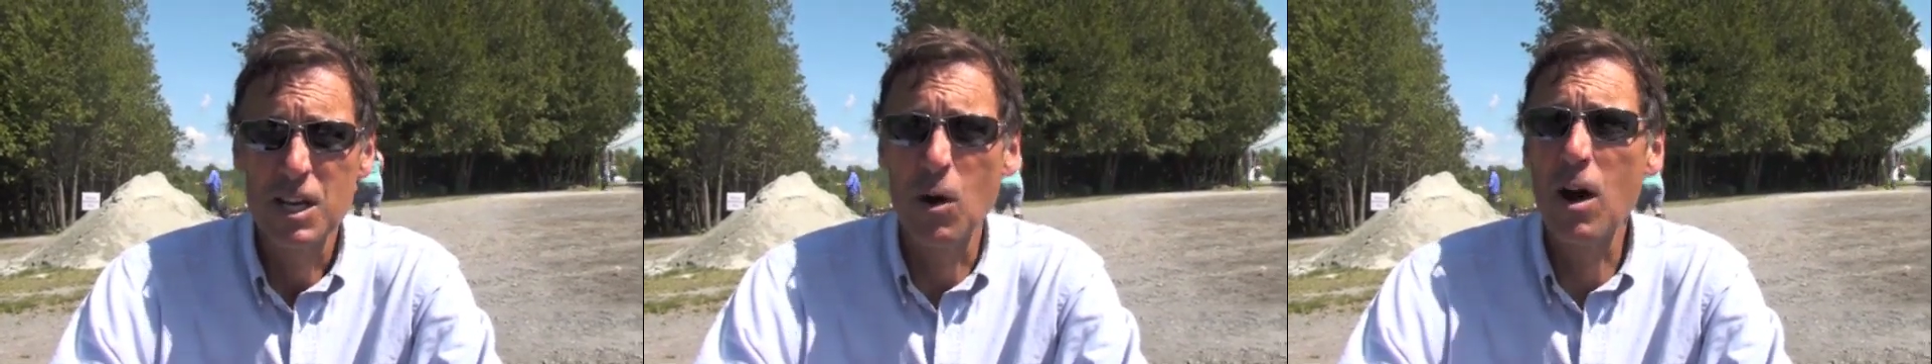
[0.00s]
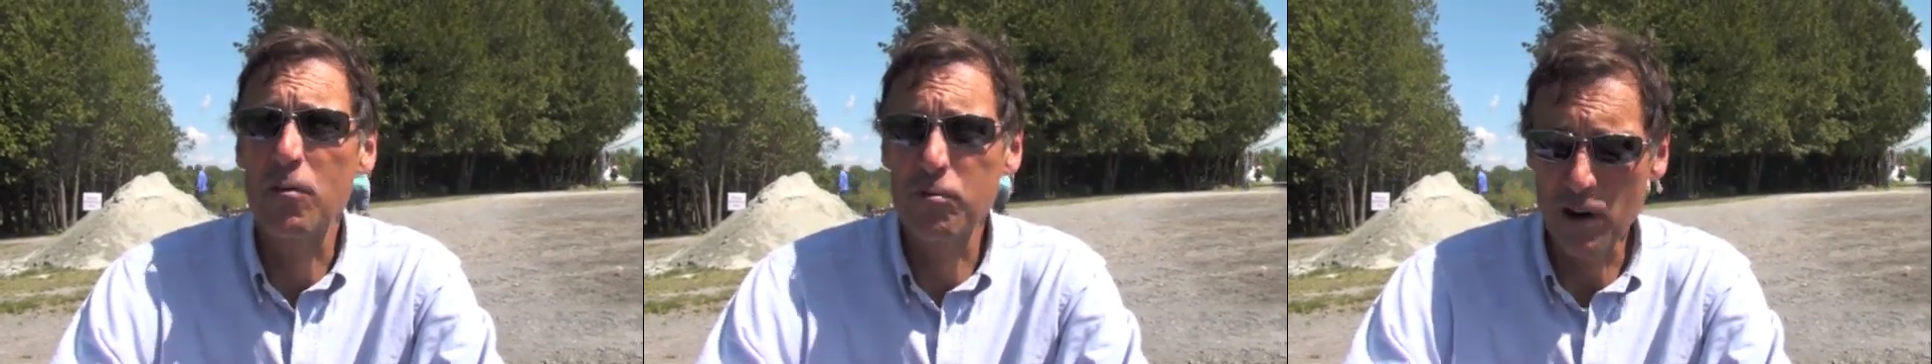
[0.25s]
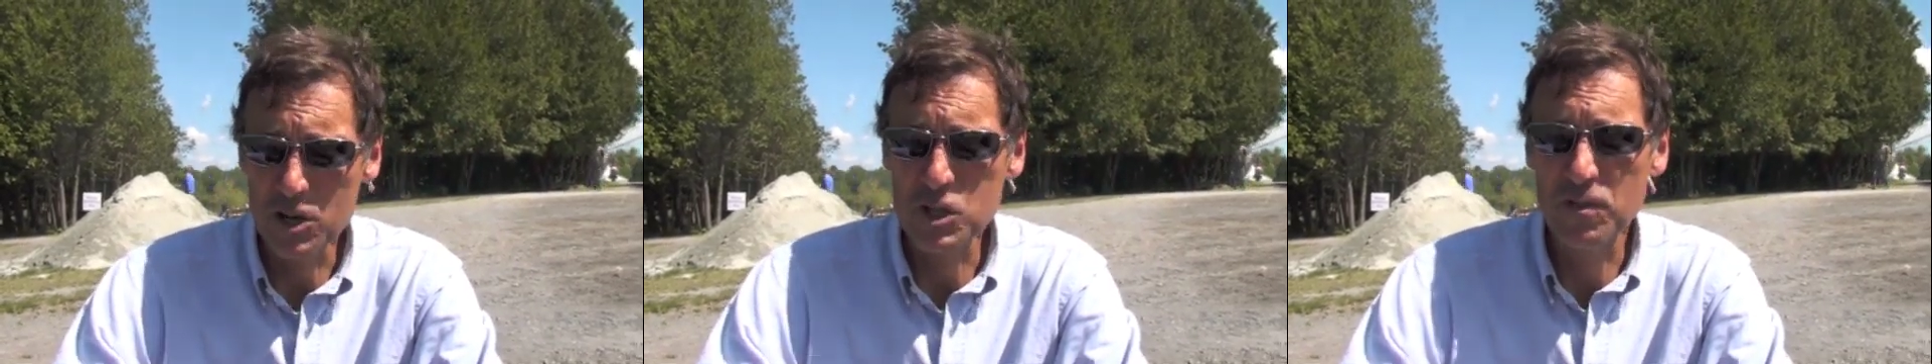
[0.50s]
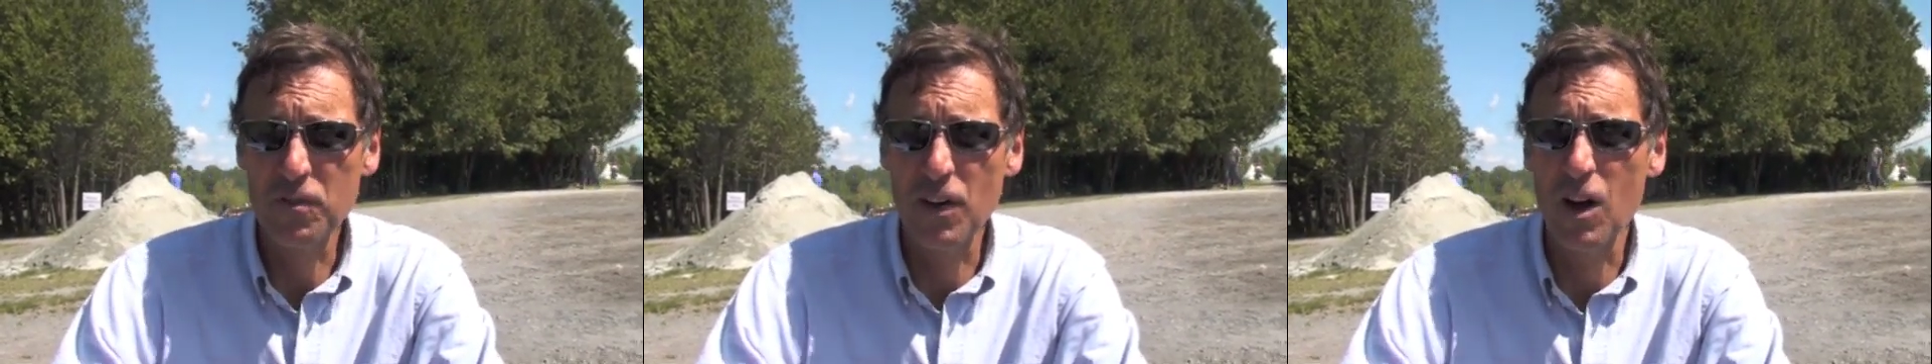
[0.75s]
how fresh
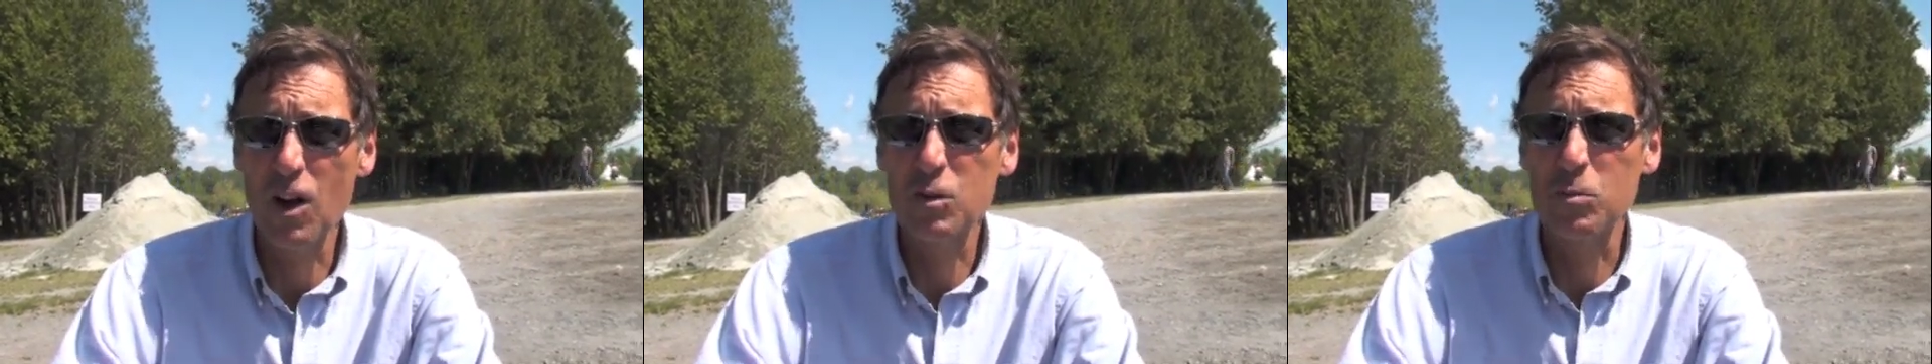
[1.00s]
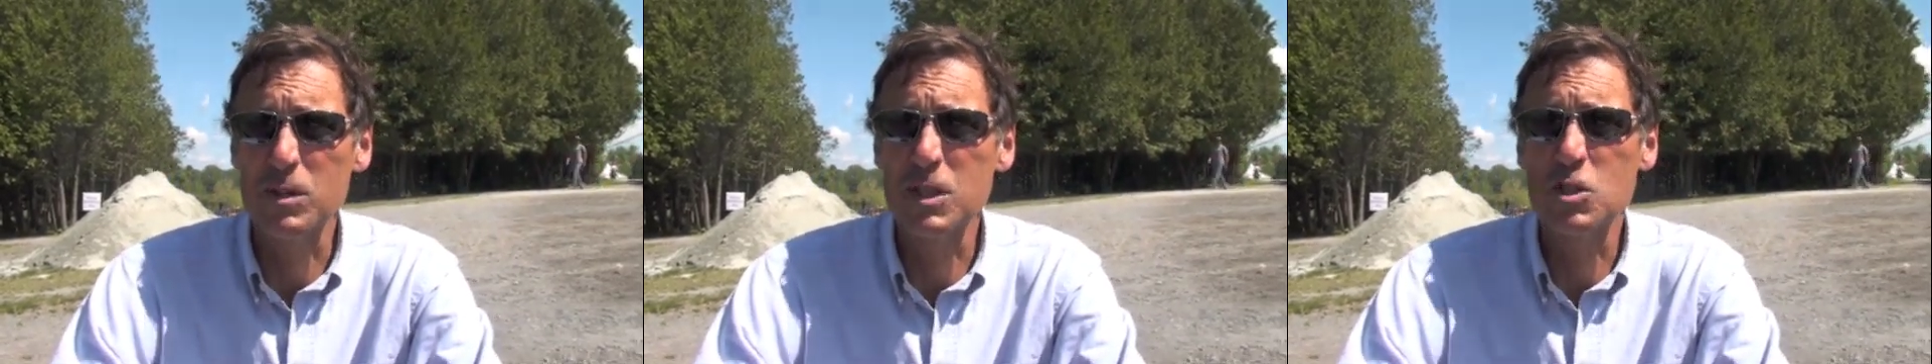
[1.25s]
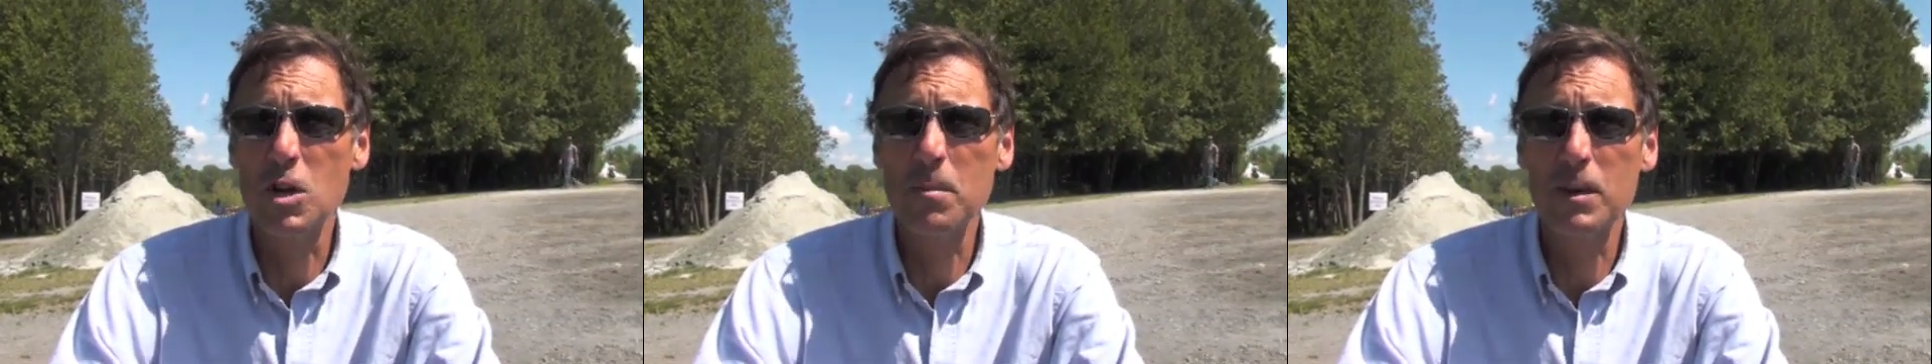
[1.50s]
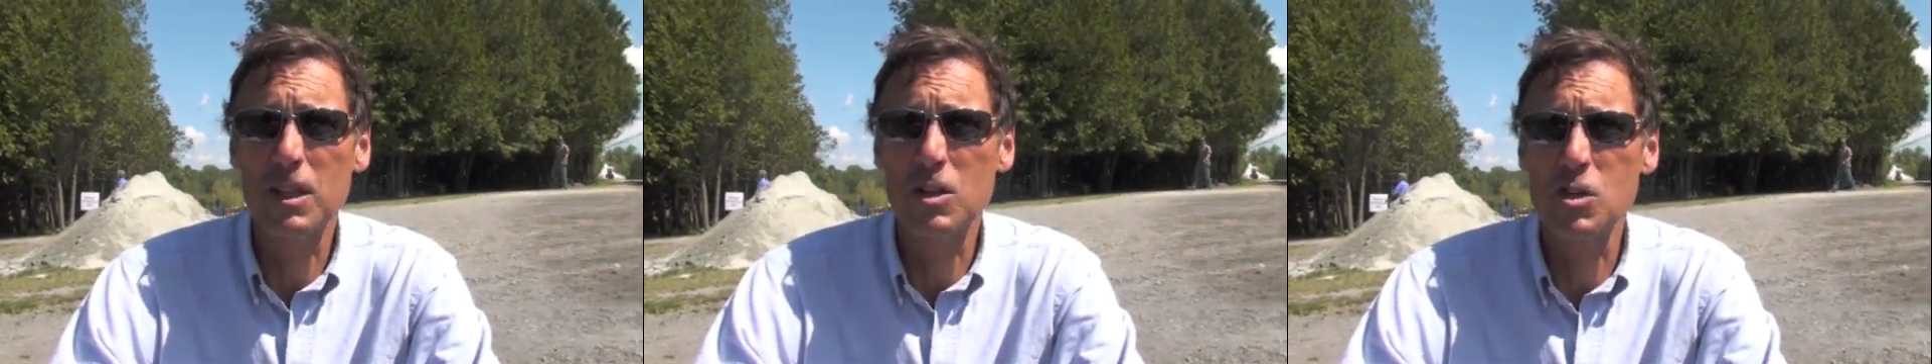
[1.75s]
he felt, was he
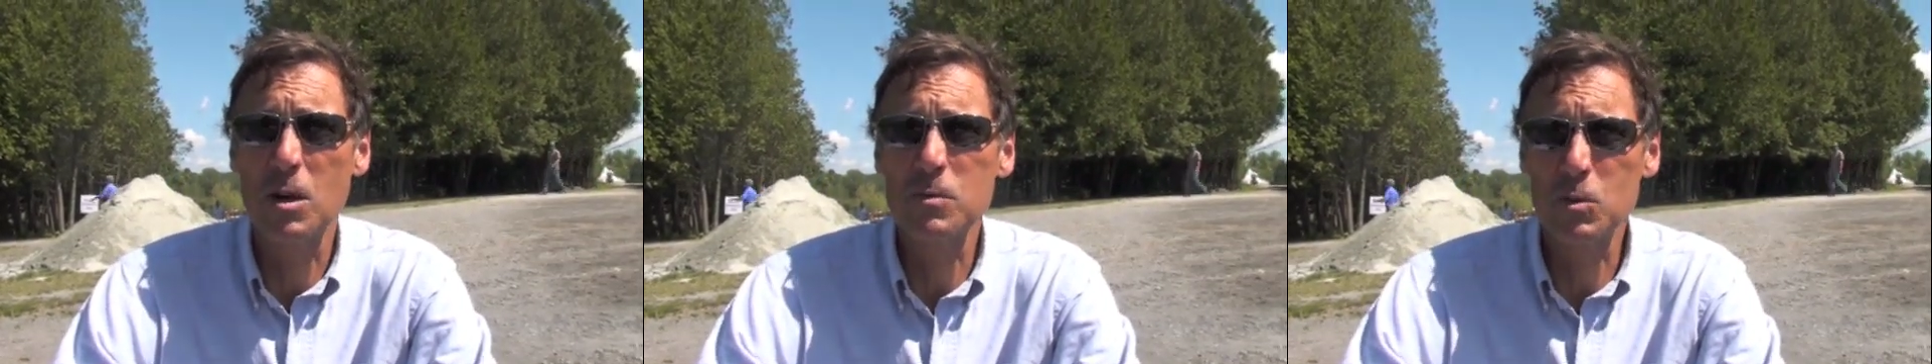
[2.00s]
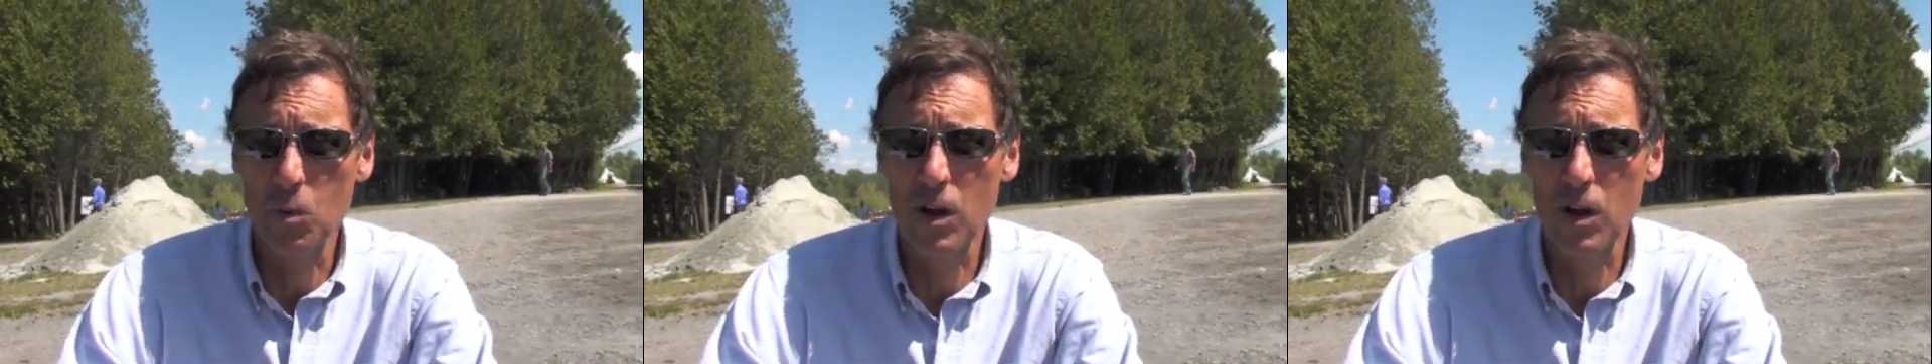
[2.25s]
jumping the jumps